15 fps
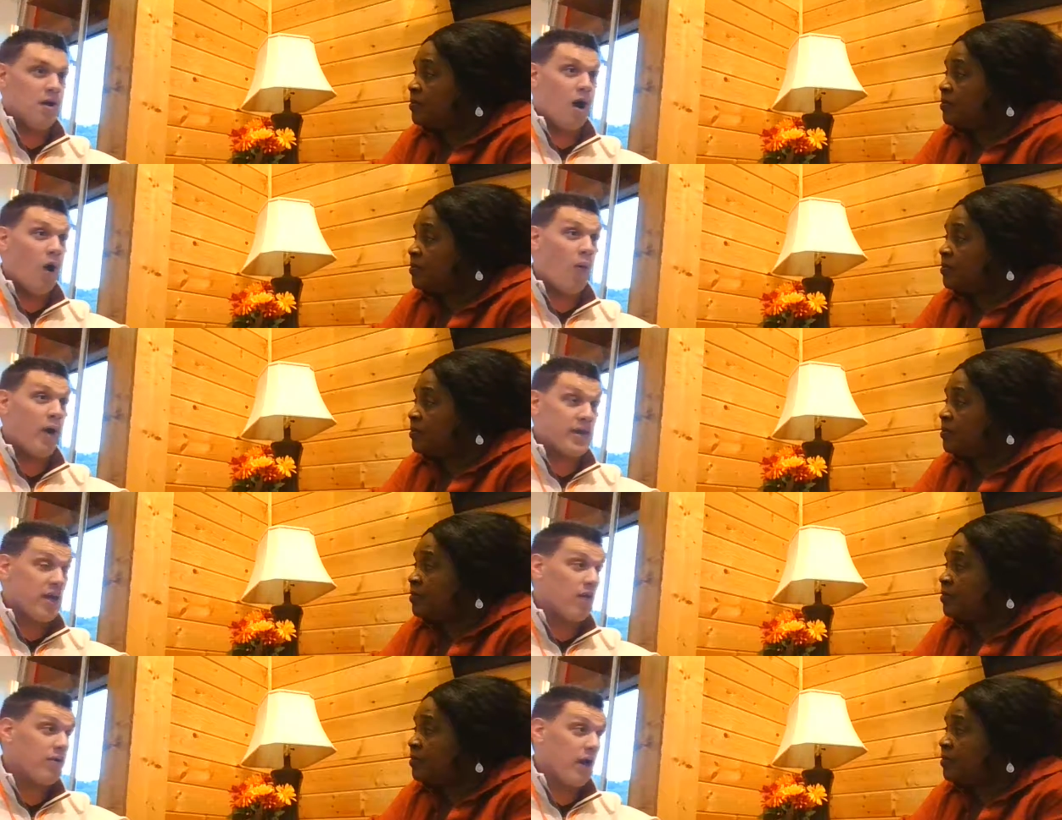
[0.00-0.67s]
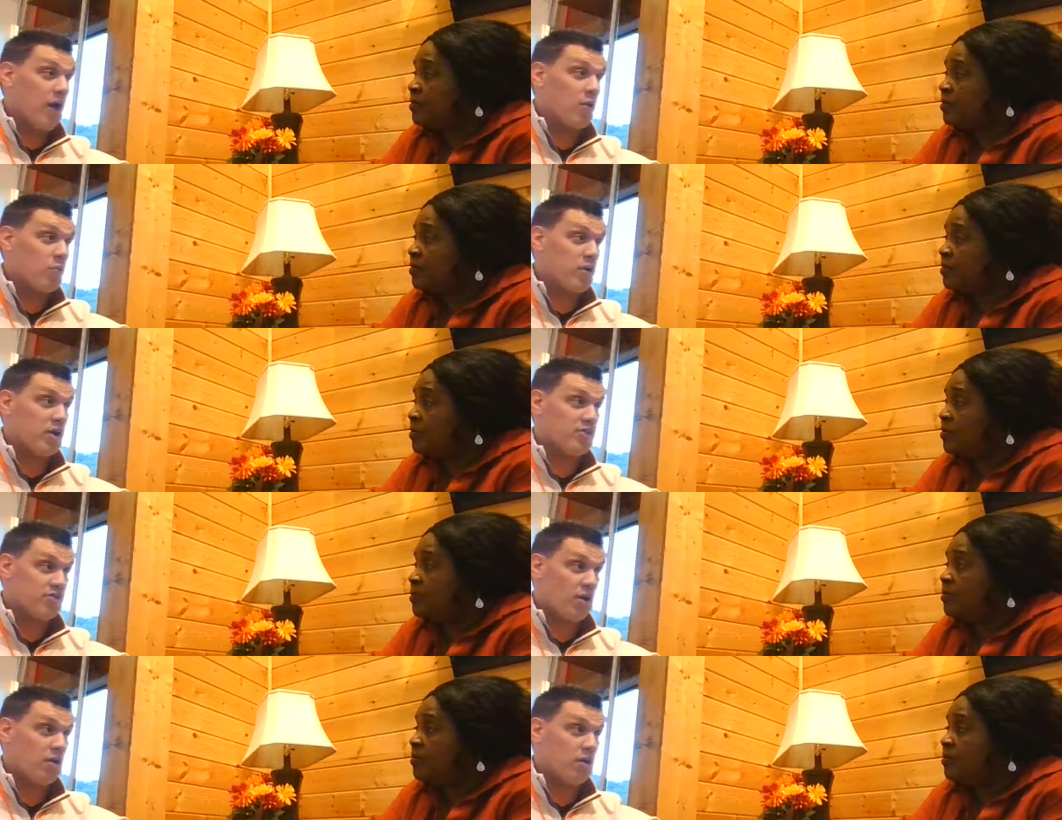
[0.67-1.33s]
Speaker 1: Oh, I yelled at him when
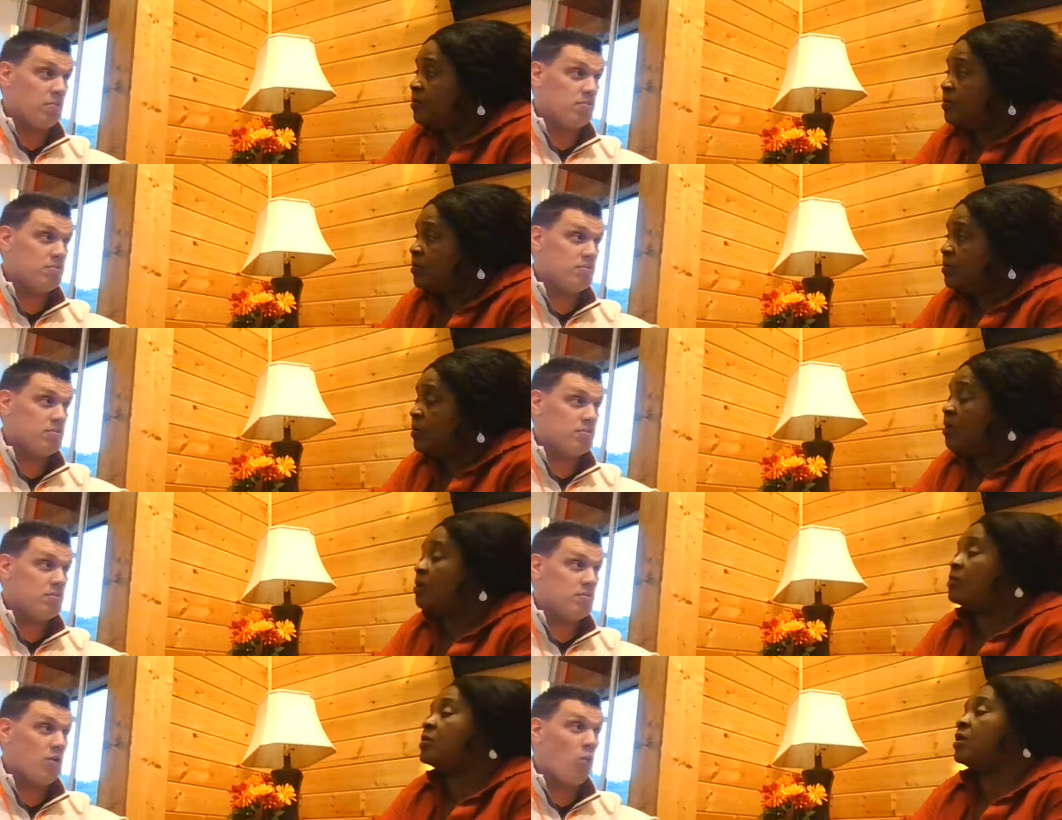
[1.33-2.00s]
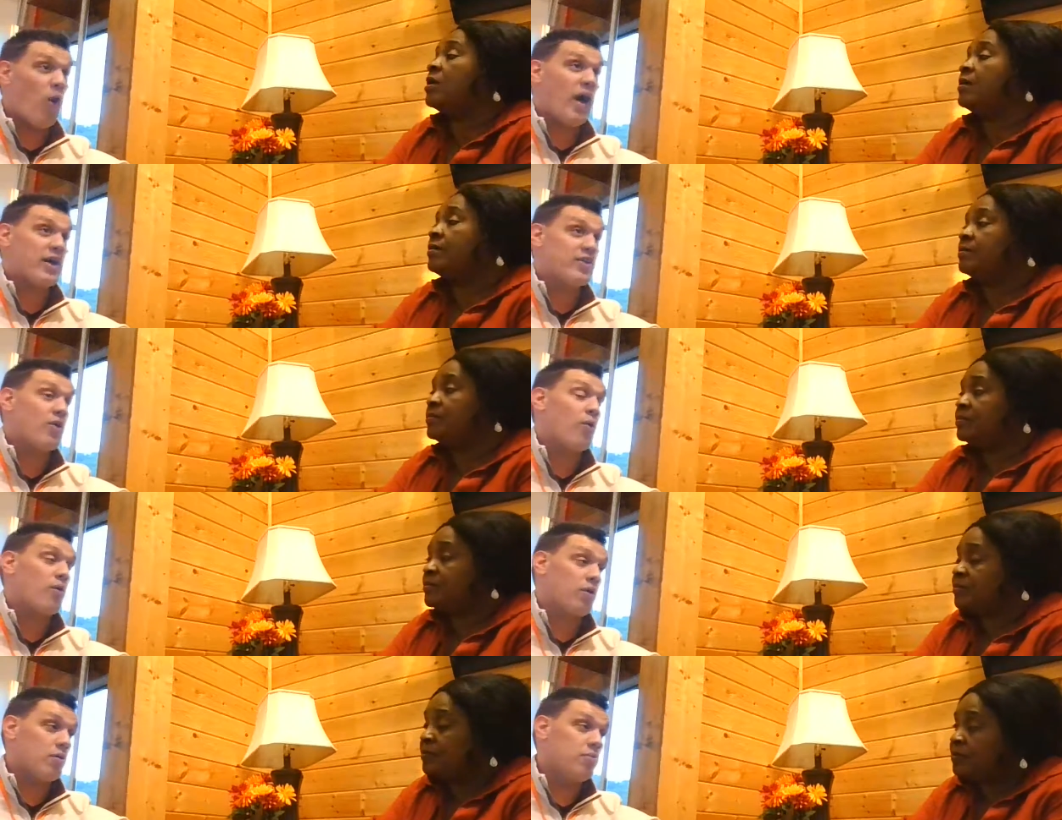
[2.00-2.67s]
I saw him. Okay. Well, I
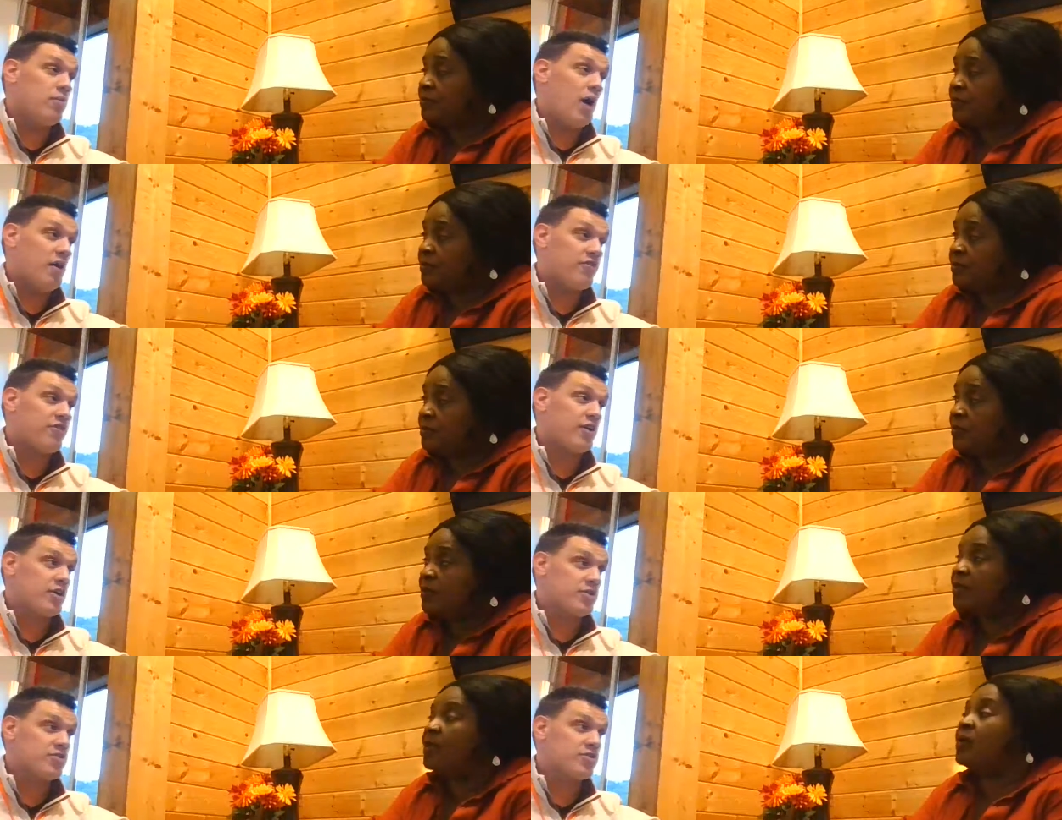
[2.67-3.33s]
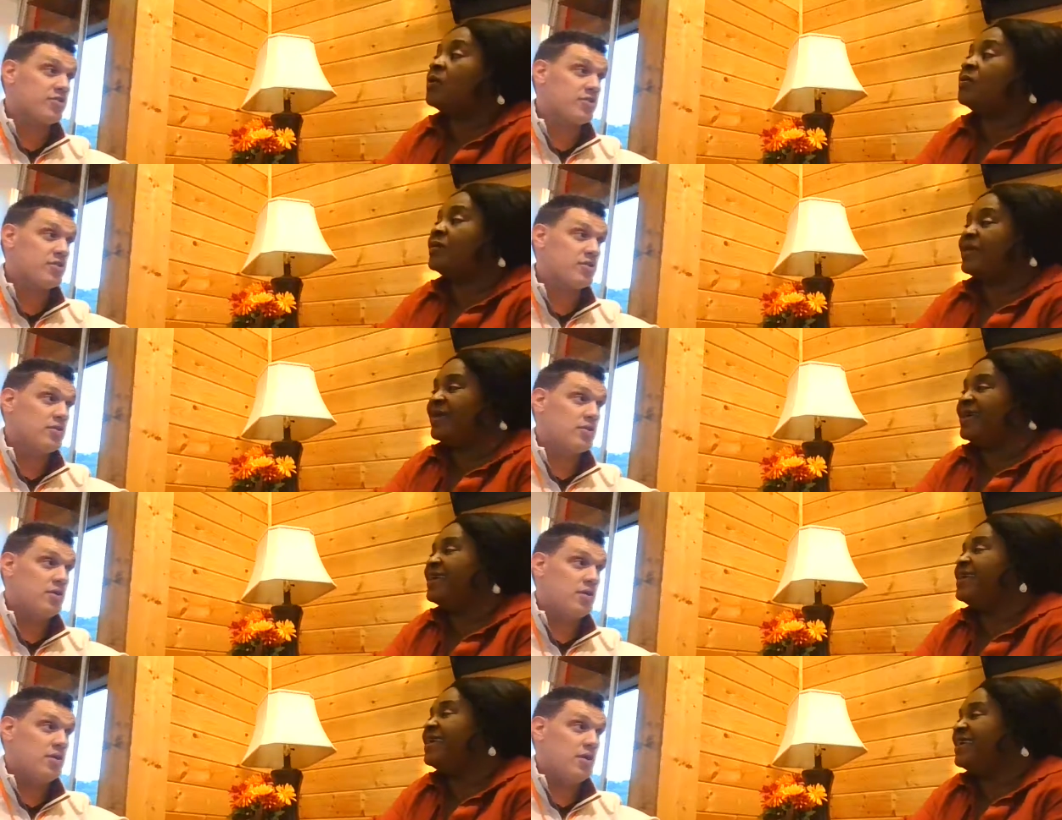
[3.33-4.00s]
ignored him at first. Oh,
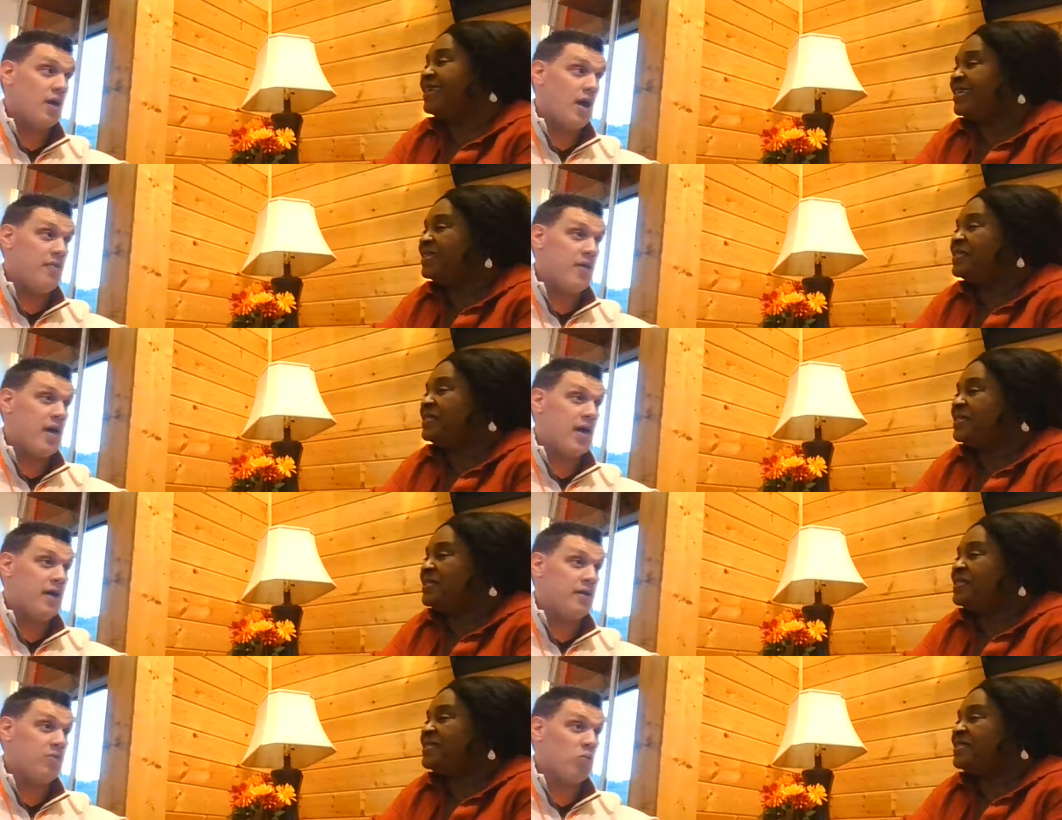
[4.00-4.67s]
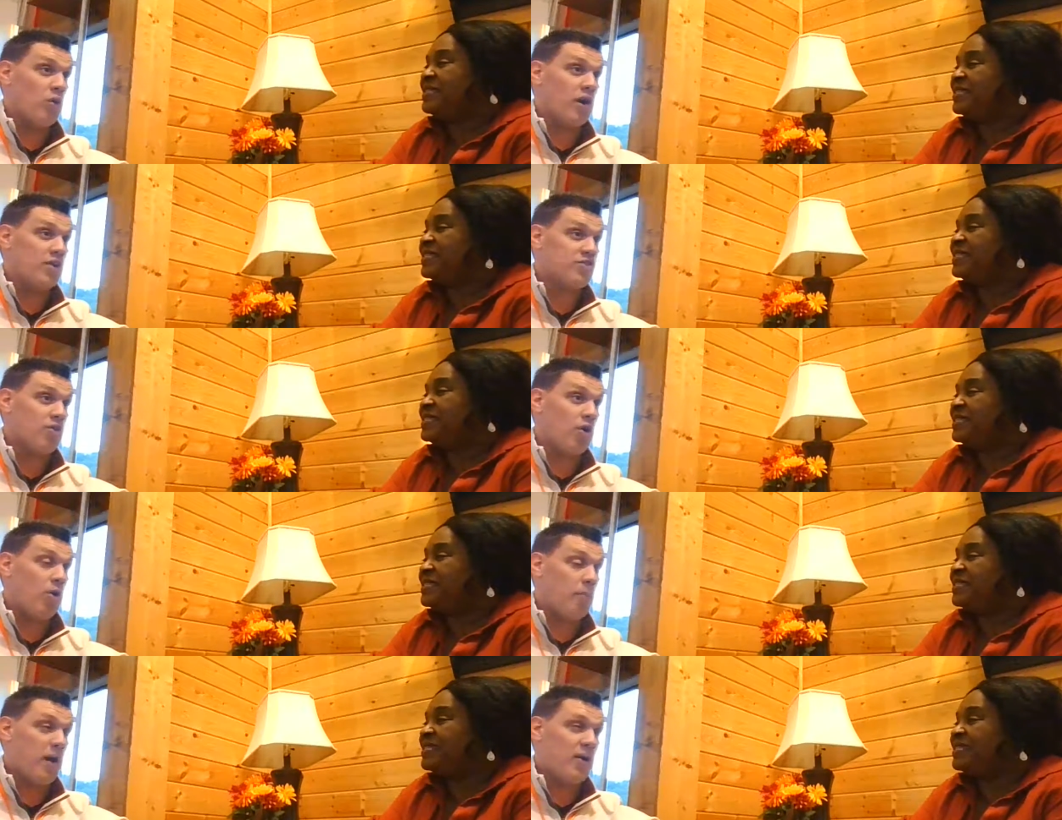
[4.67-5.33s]
okay. And then when I
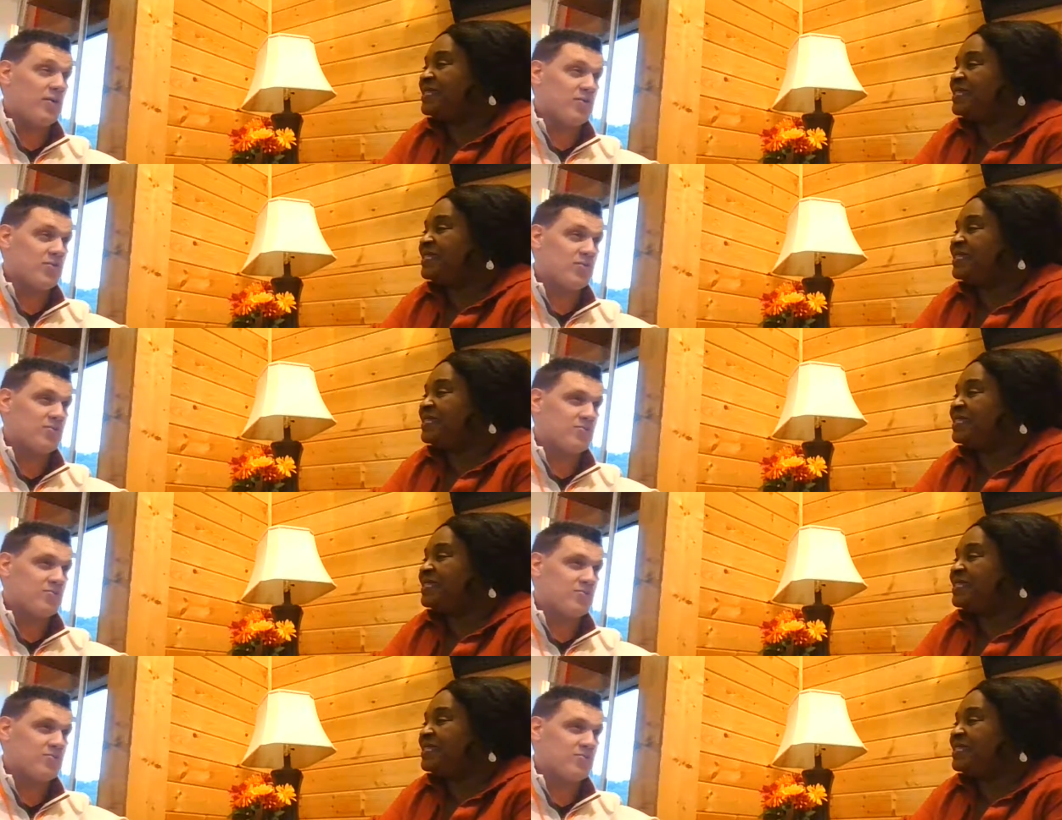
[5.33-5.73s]
saw him, I was